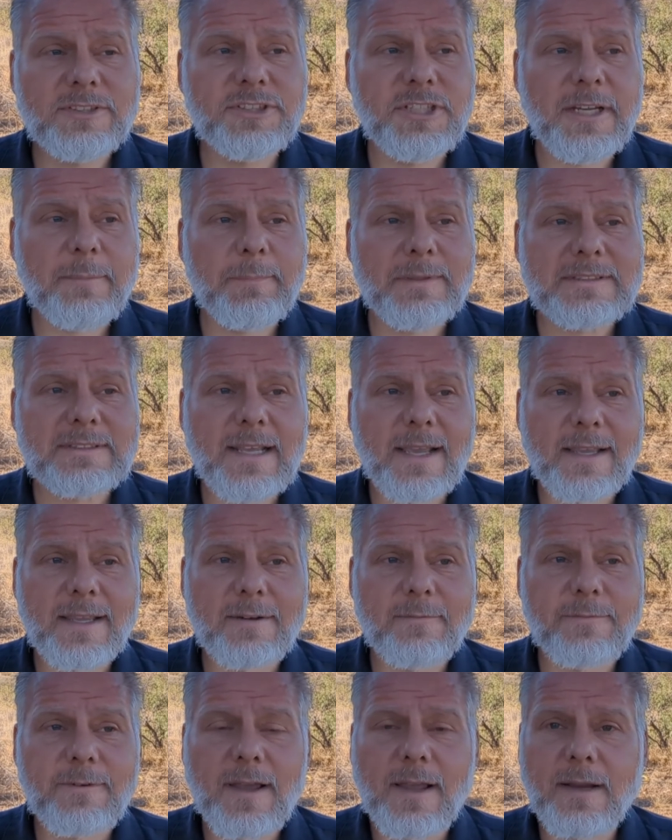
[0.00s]
cheapest I
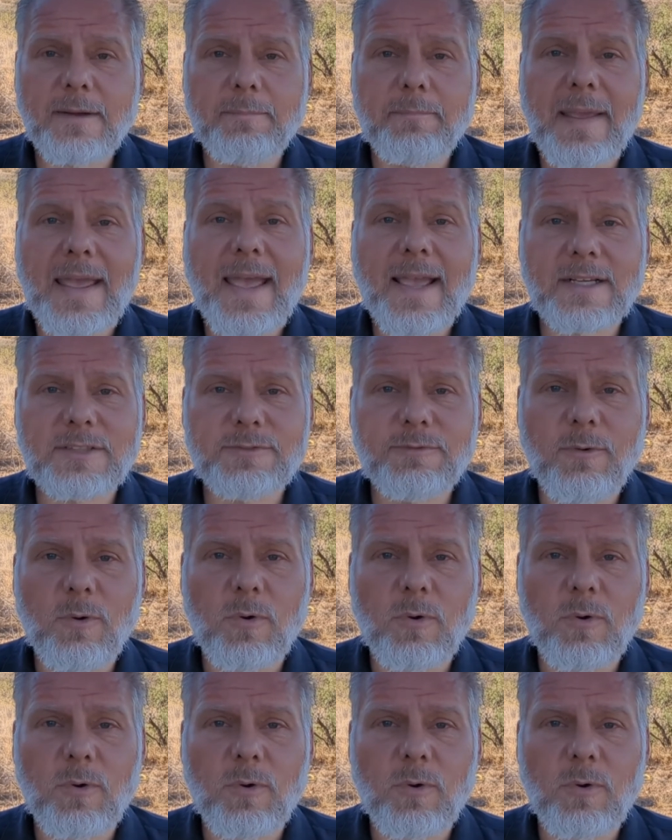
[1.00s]
can find bags